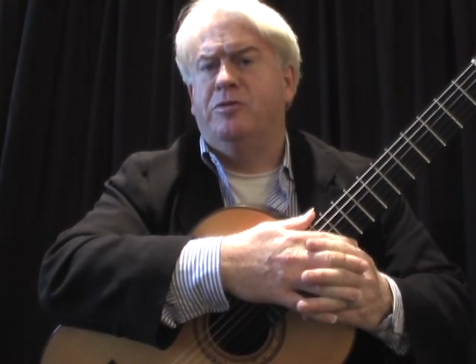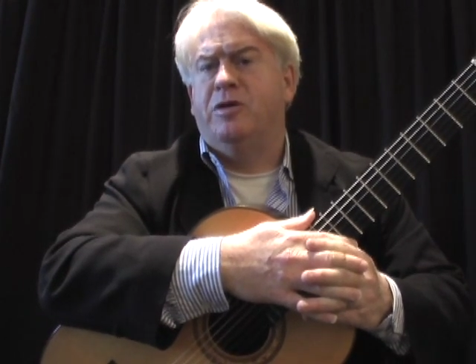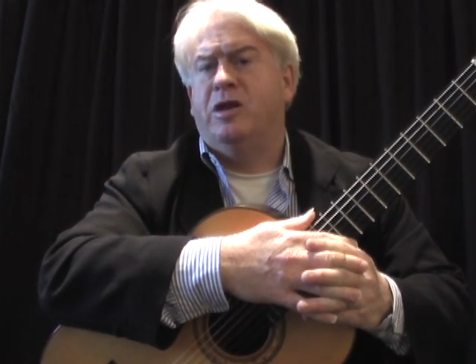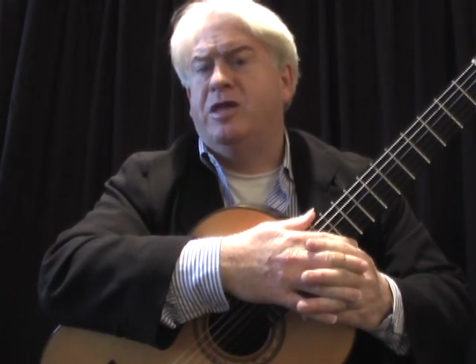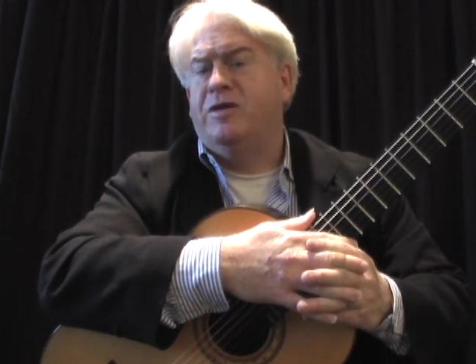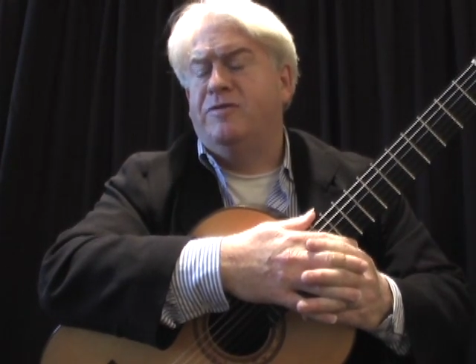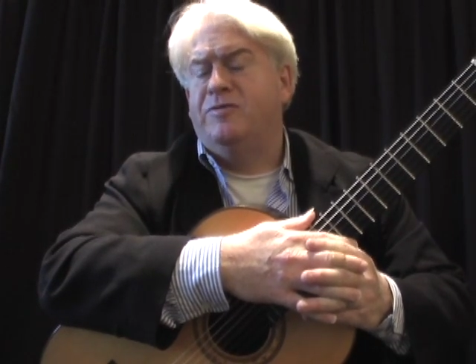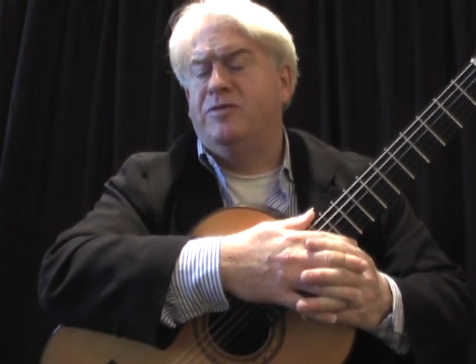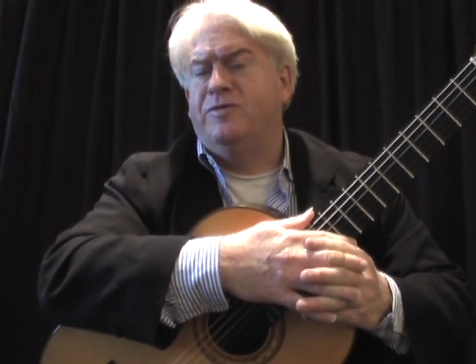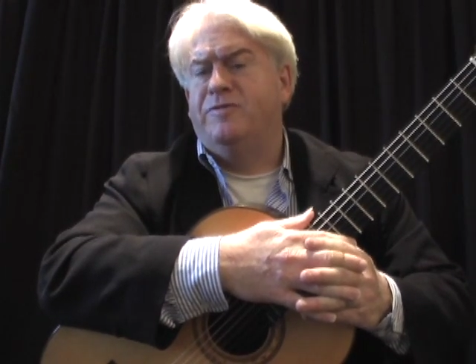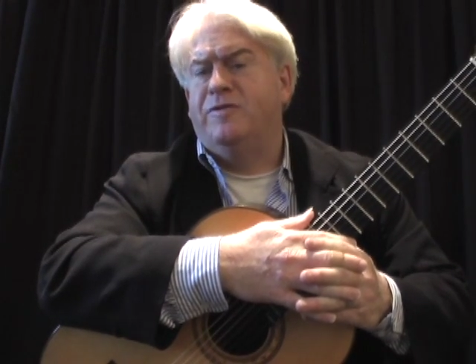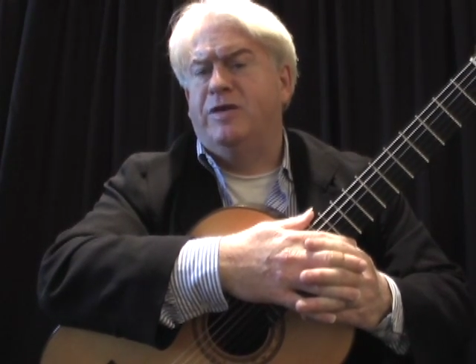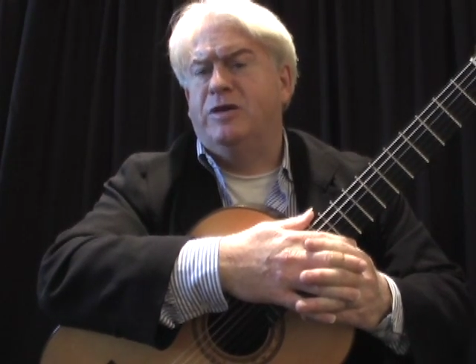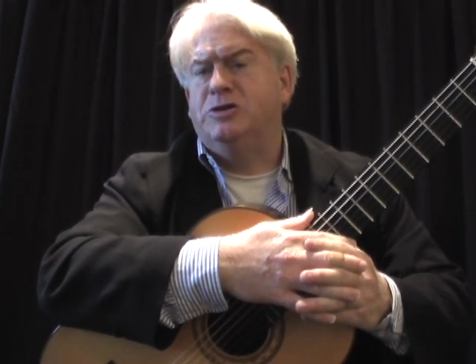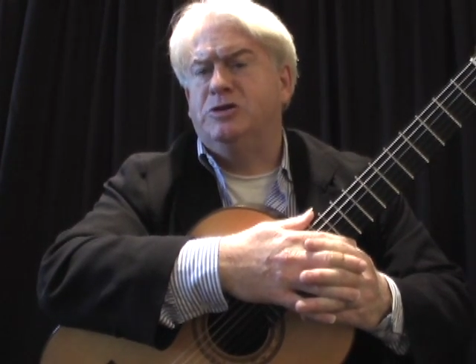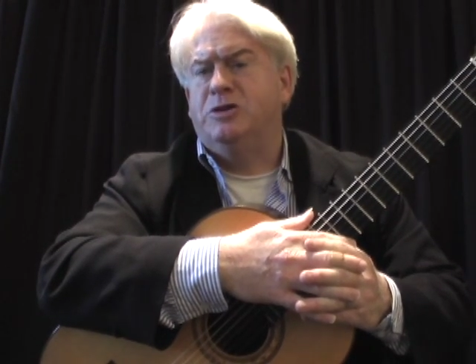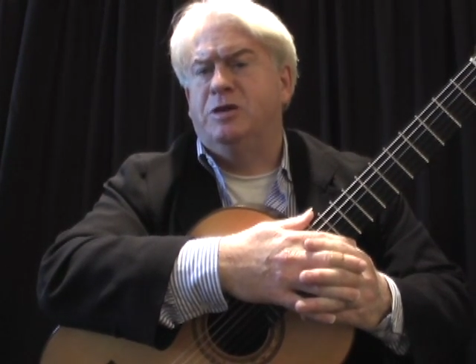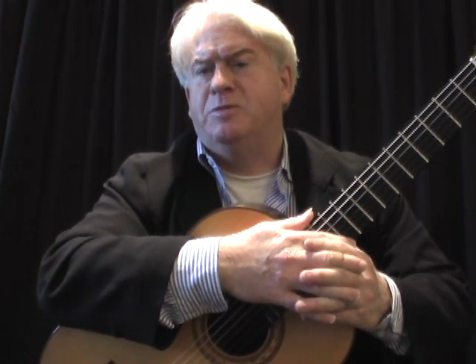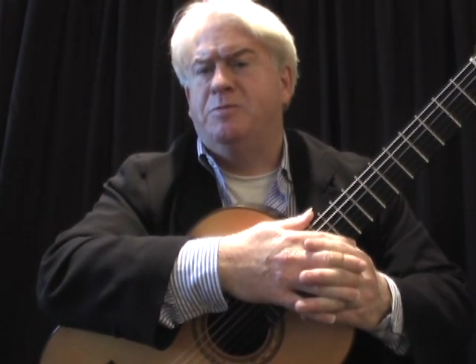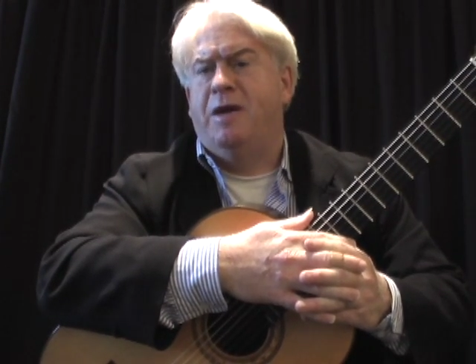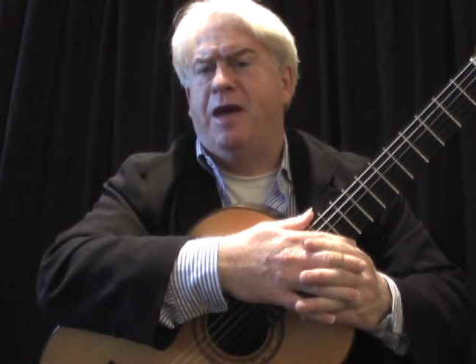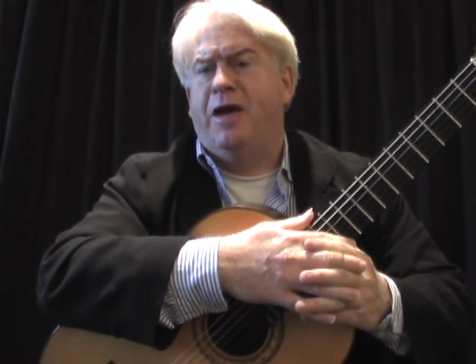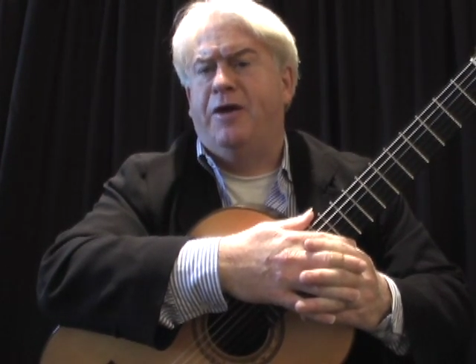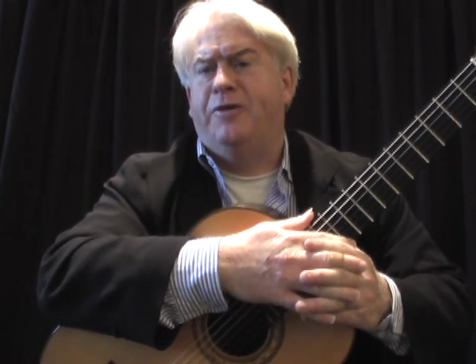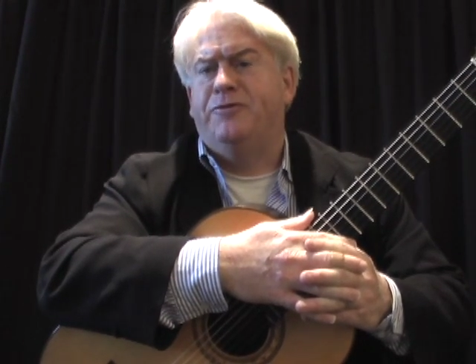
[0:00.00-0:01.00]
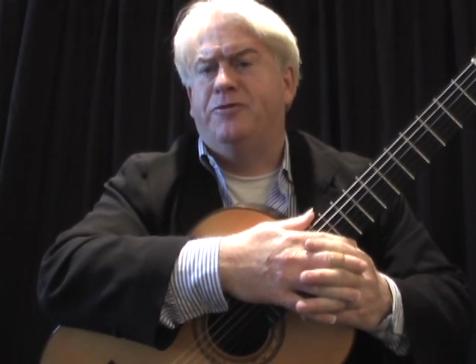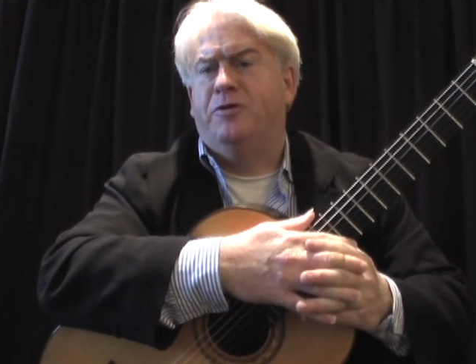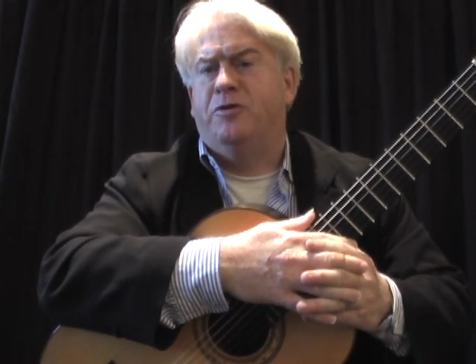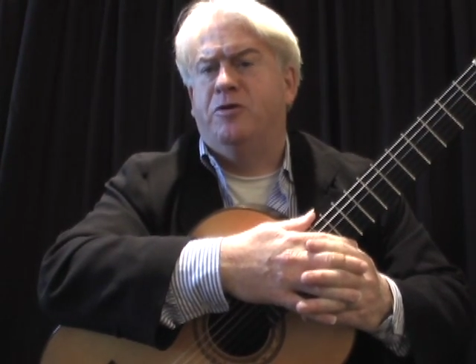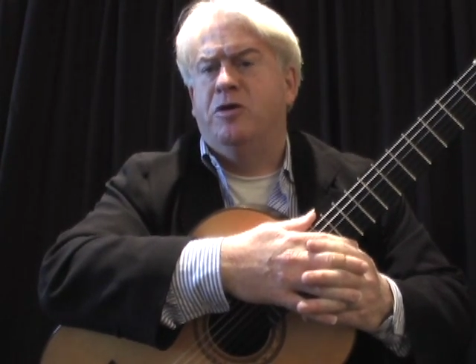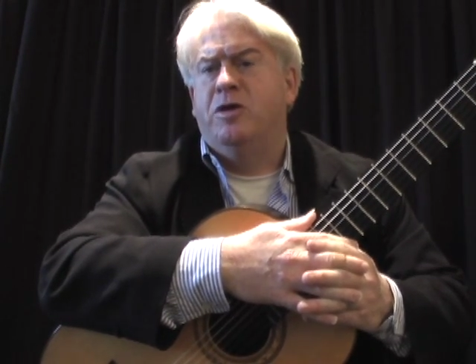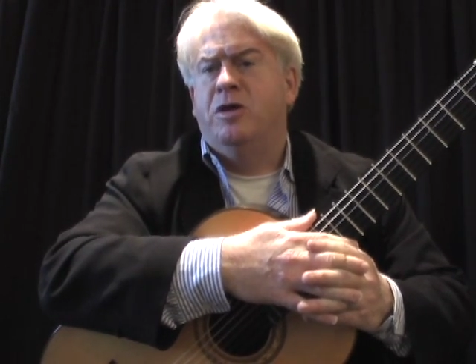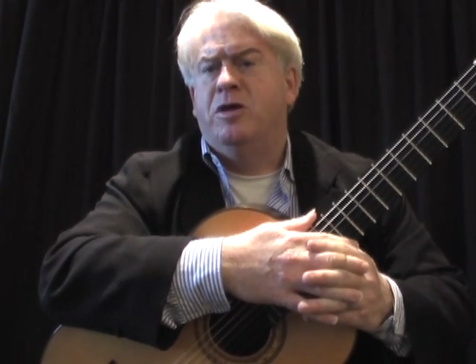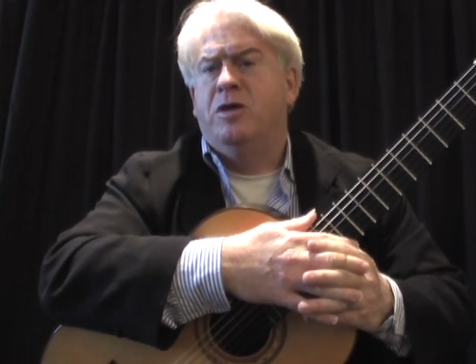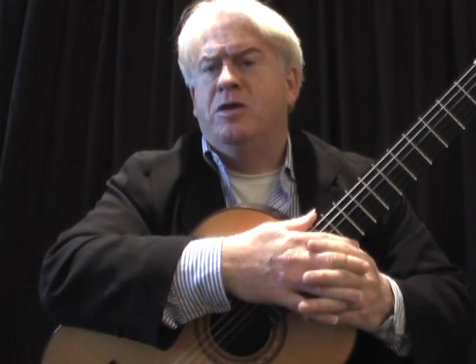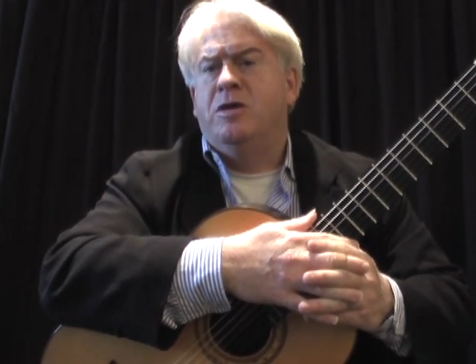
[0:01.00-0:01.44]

and even eventually master,